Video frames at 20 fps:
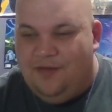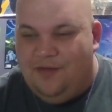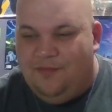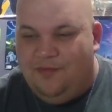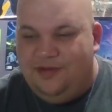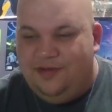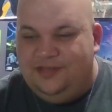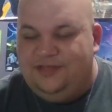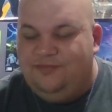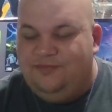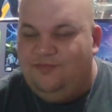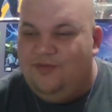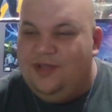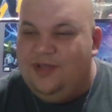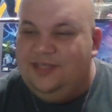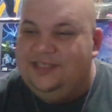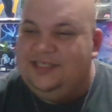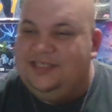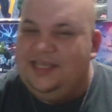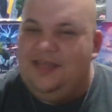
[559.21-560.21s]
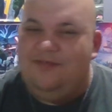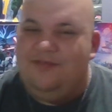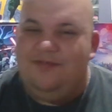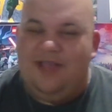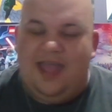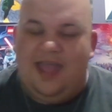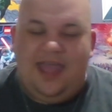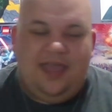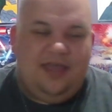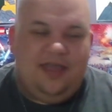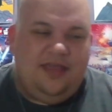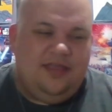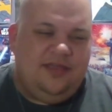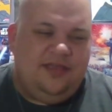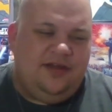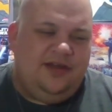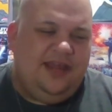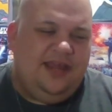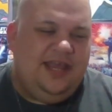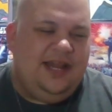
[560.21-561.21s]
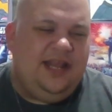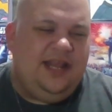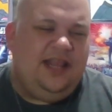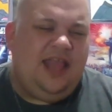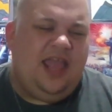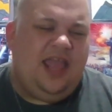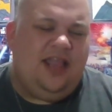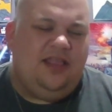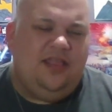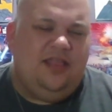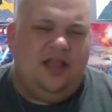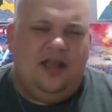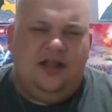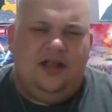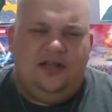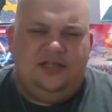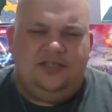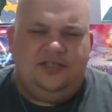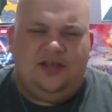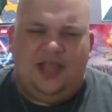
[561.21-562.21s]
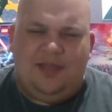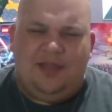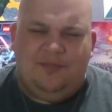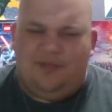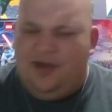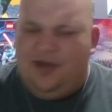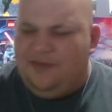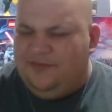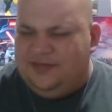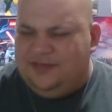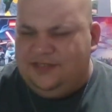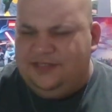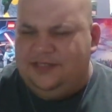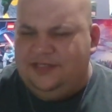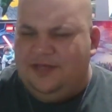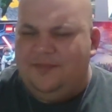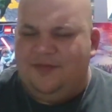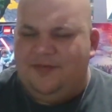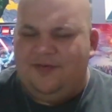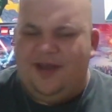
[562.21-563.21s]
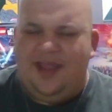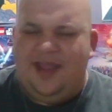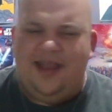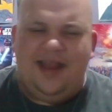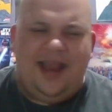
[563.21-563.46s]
Well, there's one scene where like they're eating like lunch or like breakfast or something, right?